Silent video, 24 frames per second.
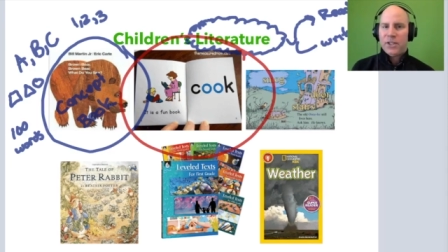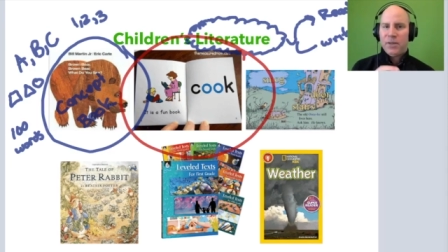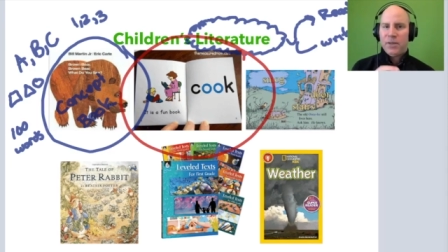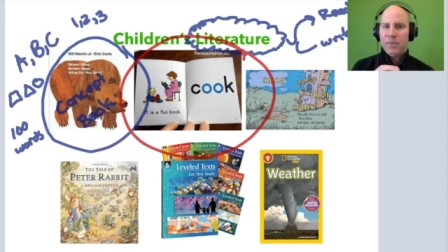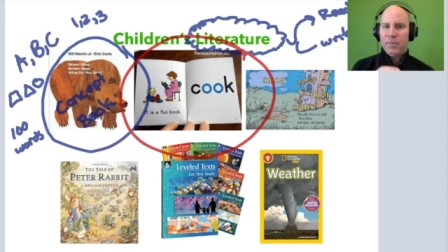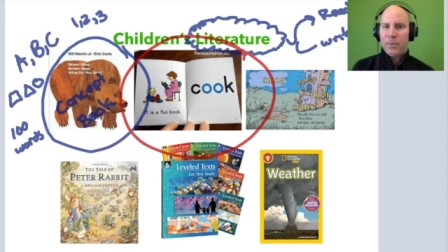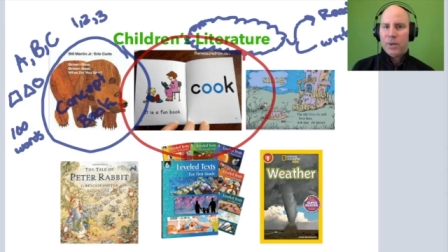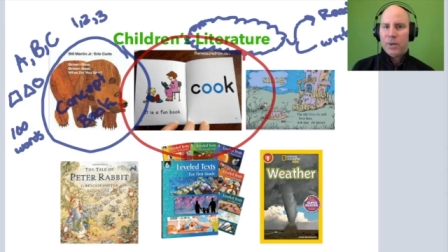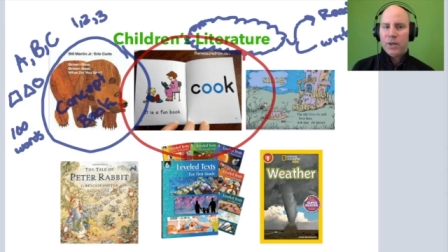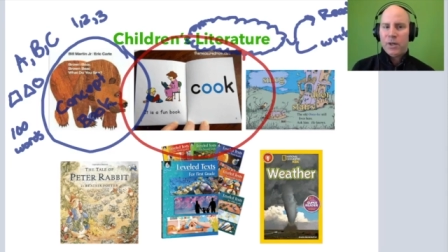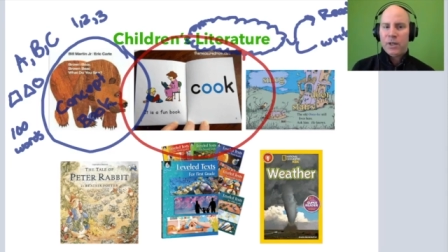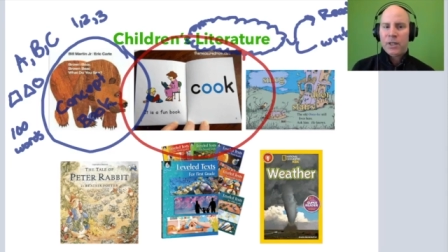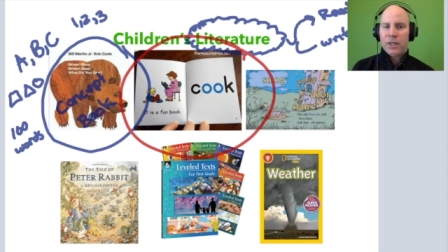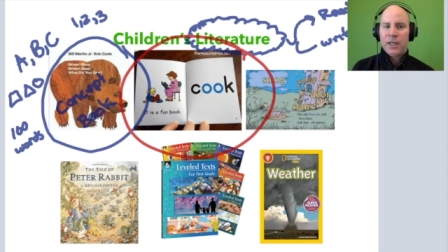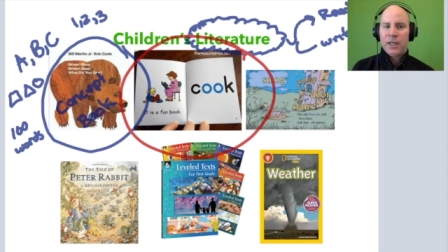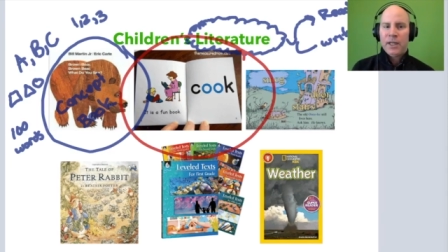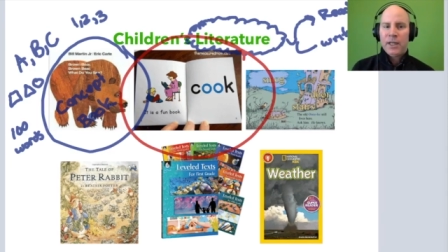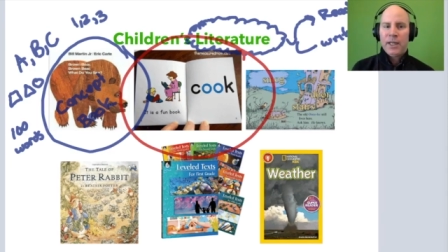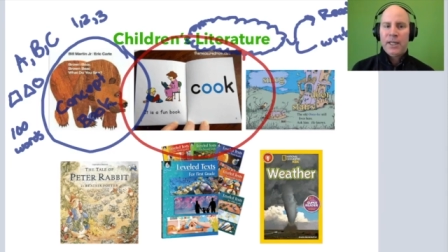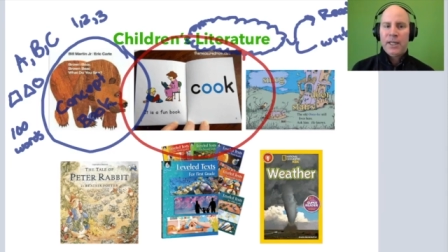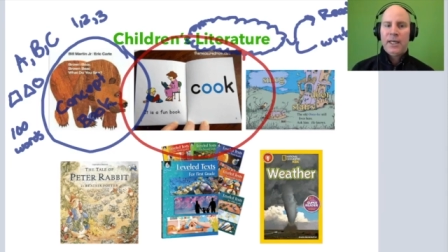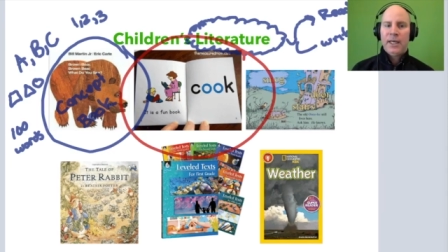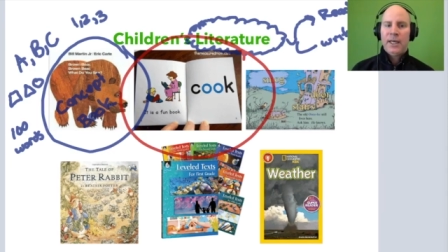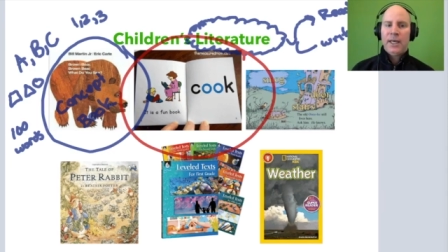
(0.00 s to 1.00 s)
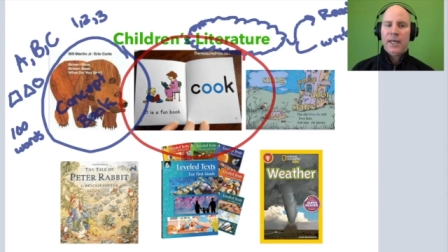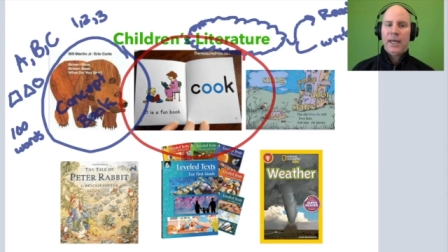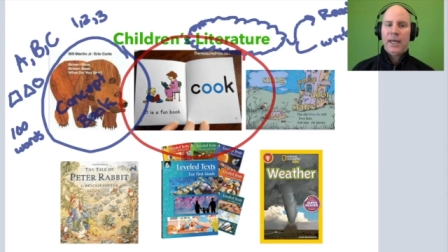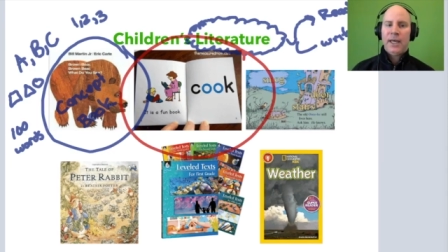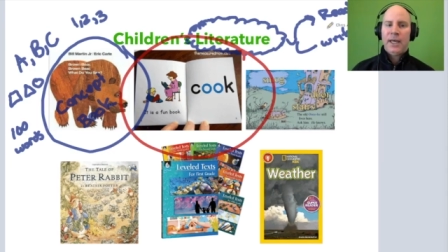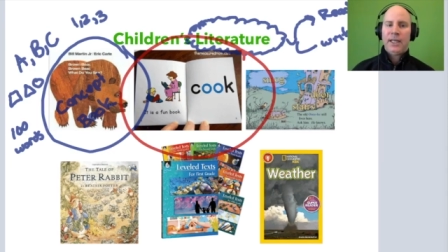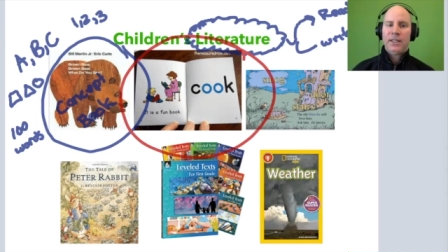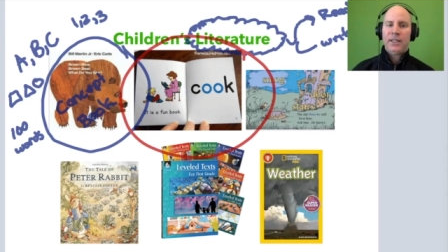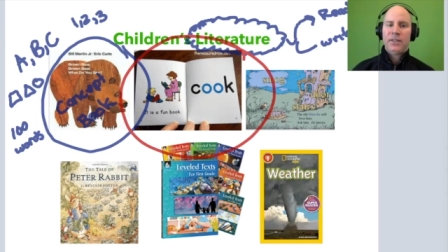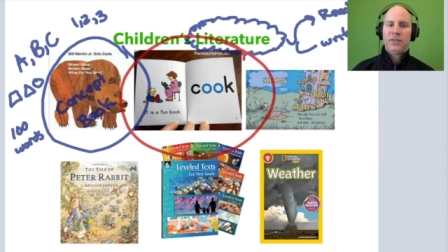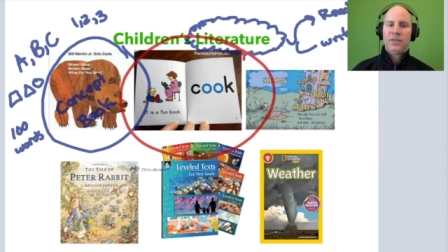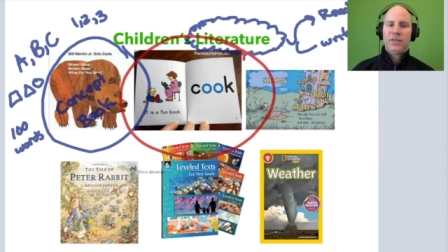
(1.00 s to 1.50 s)
in a book,
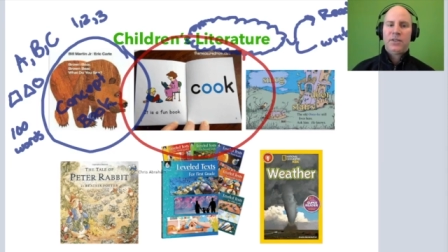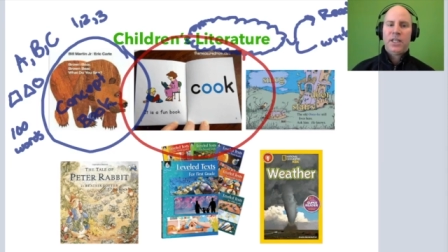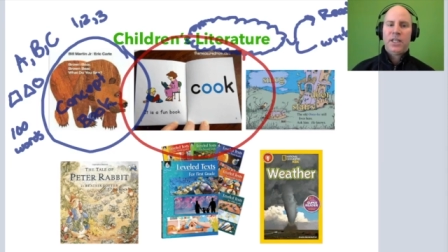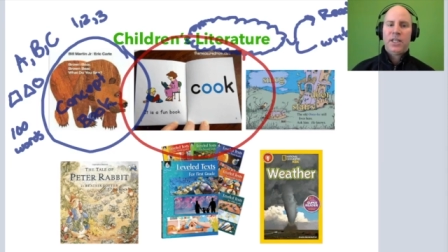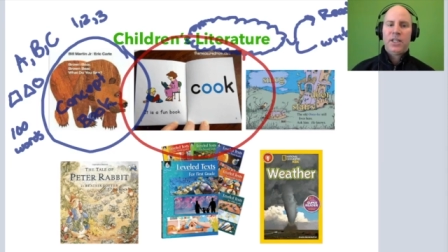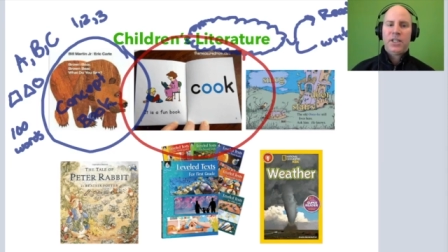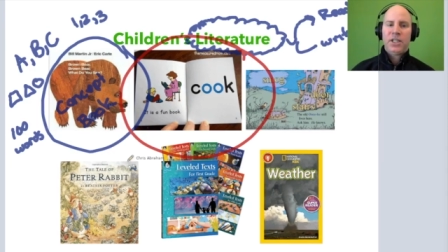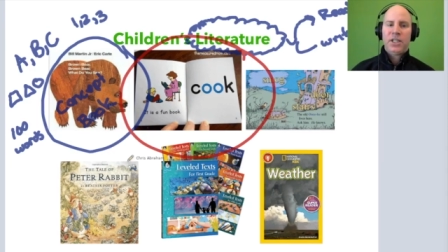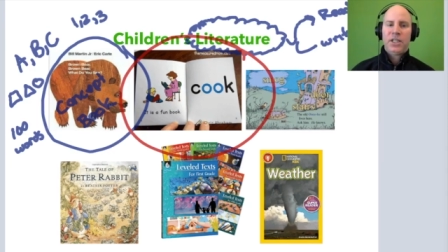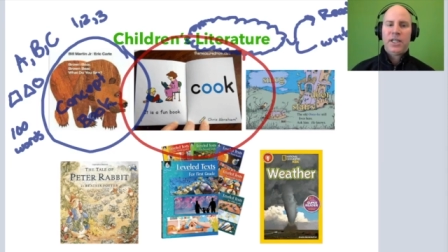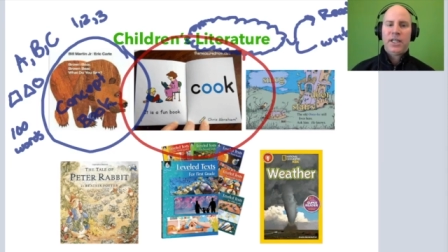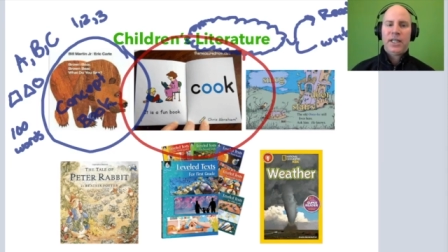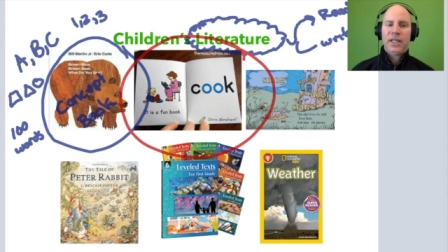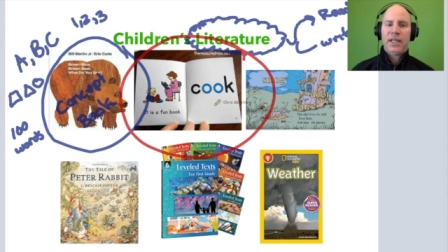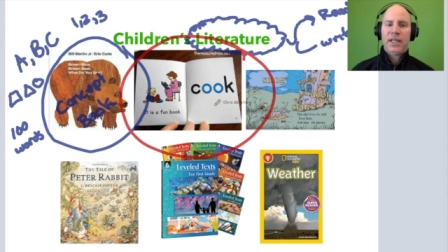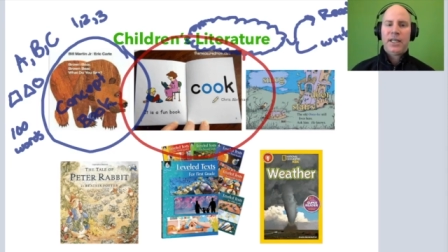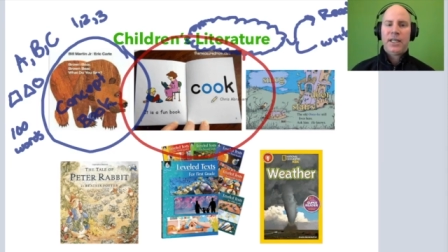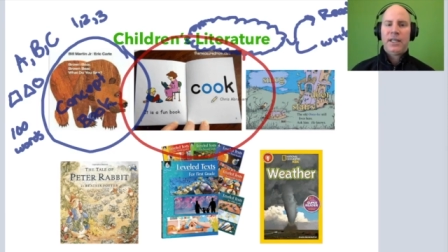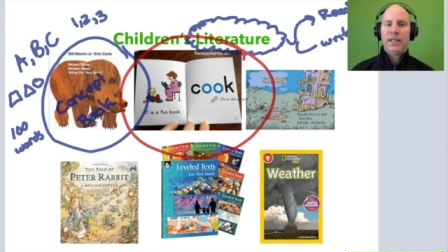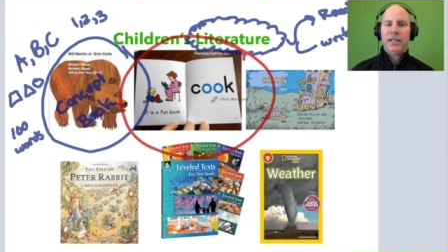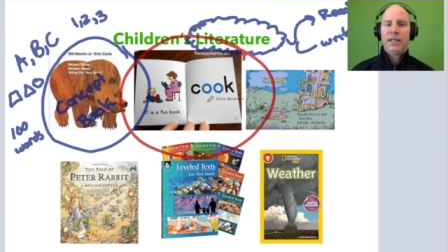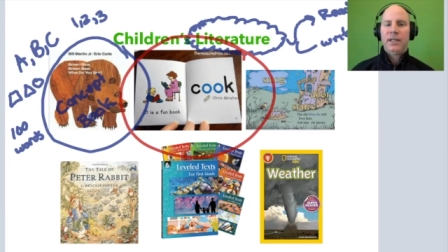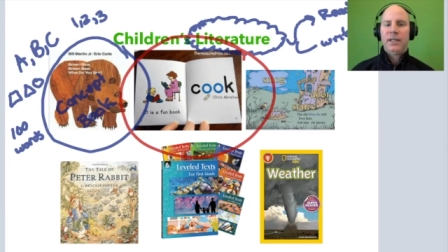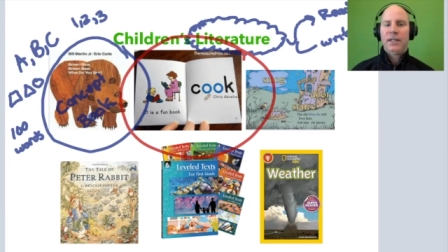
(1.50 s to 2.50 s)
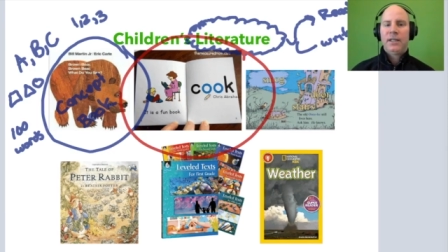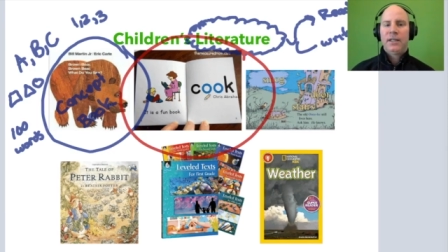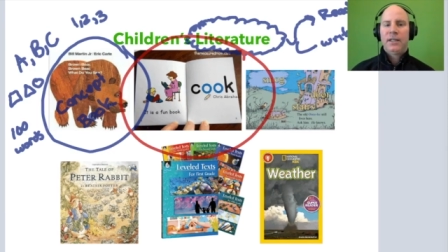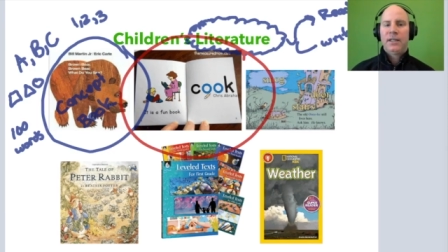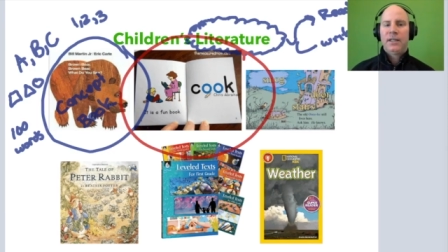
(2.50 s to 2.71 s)
and it's teaching